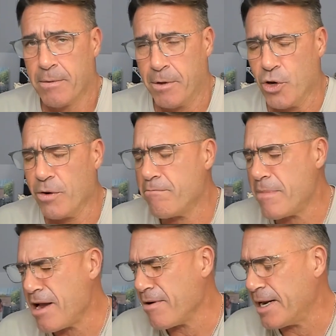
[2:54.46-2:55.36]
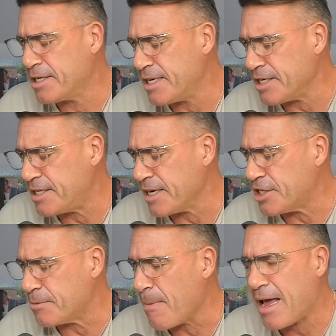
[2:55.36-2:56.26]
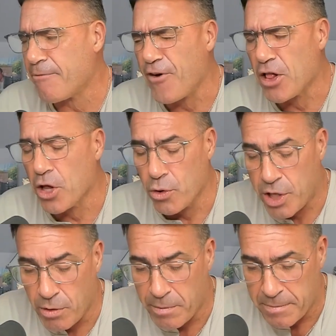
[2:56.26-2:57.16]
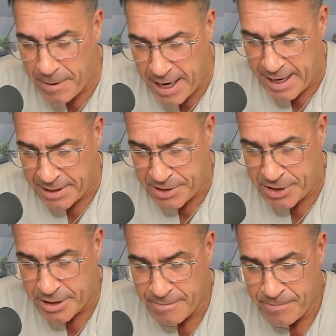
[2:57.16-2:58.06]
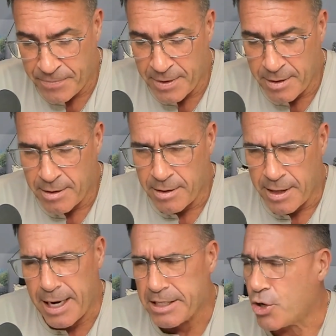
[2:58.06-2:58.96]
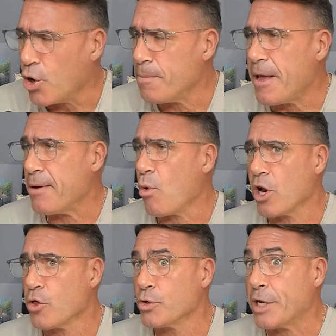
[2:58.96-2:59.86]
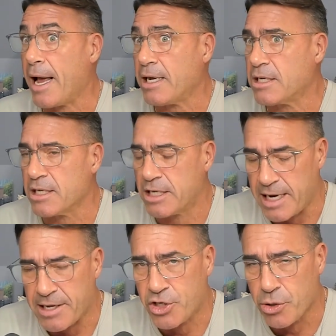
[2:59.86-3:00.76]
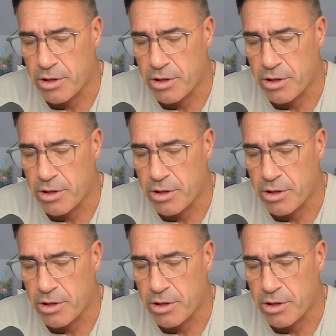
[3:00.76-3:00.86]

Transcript: my fellow human beings, could be one of those existential